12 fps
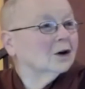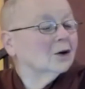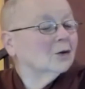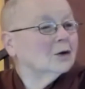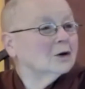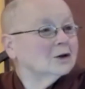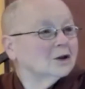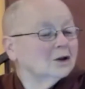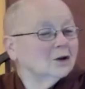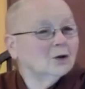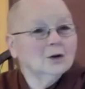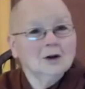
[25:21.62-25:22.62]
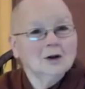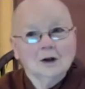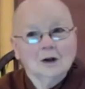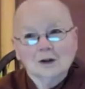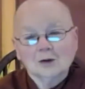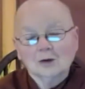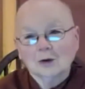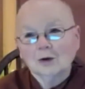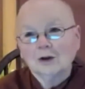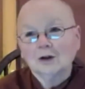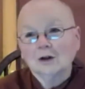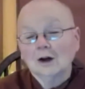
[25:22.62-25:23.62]
Whereas in the olden days, when we
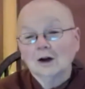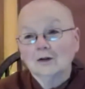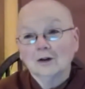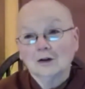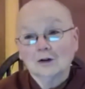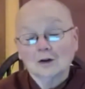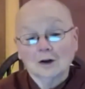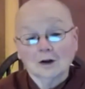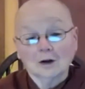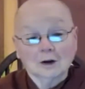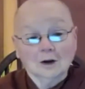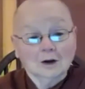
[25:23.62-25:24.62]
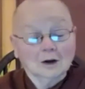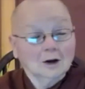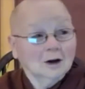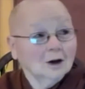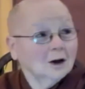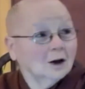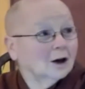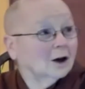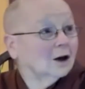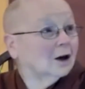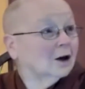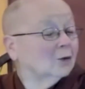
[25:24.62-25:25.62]
didn't have the internet,
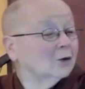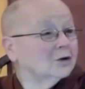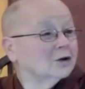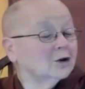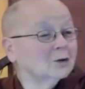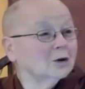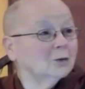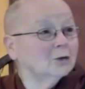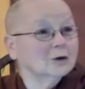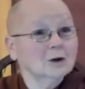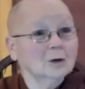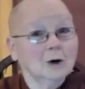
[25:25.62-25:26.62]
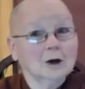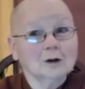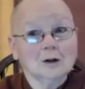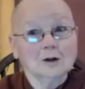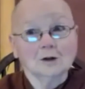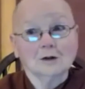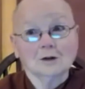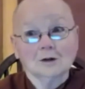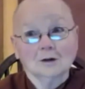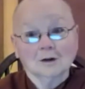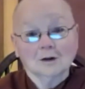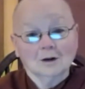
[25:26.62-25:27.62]
we used to read books and
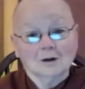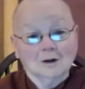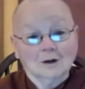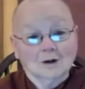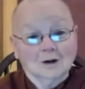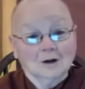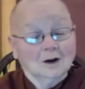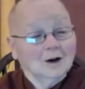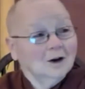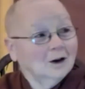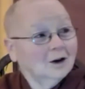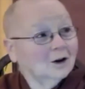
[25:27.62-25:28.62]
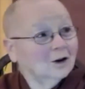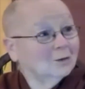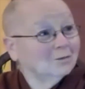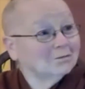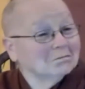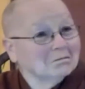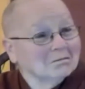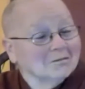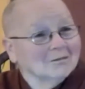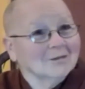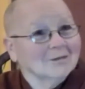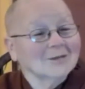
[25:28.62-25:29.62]
magazines. And
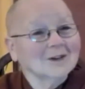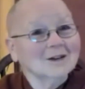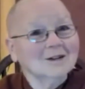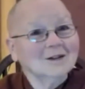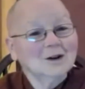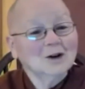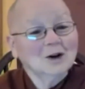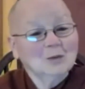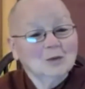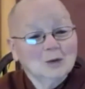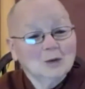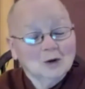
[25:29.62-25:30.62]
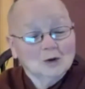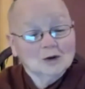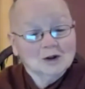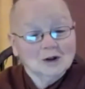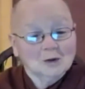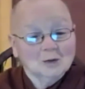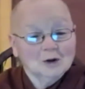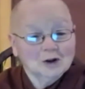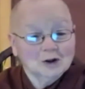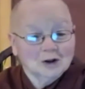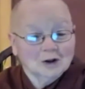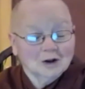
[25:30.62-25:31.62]
maybe it was much